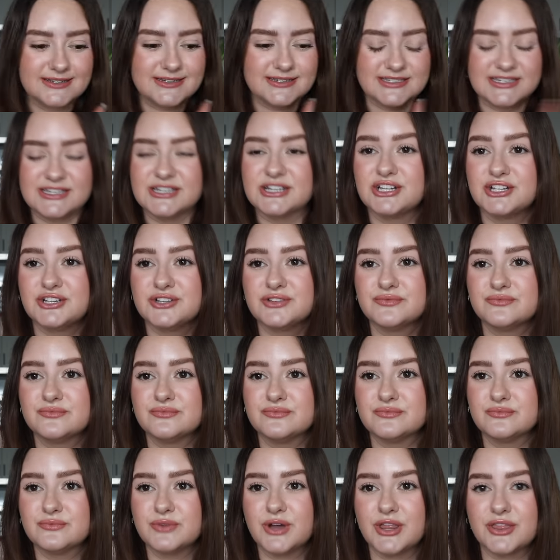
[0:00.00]
deal
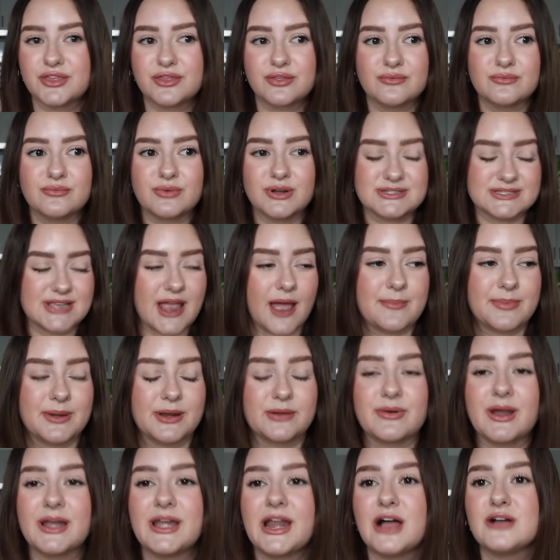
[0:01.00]
with what's
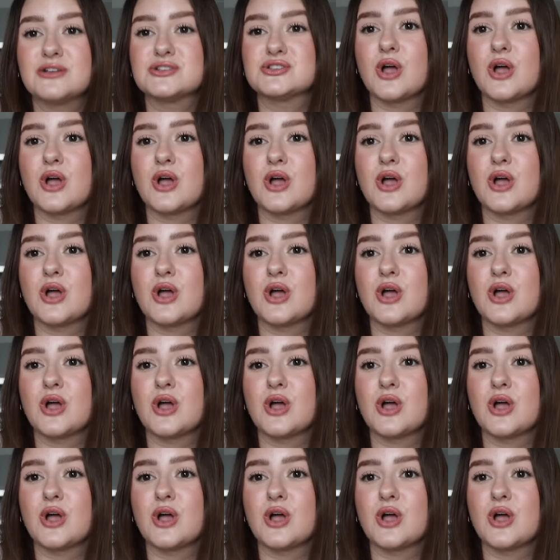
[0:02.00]
happening right now.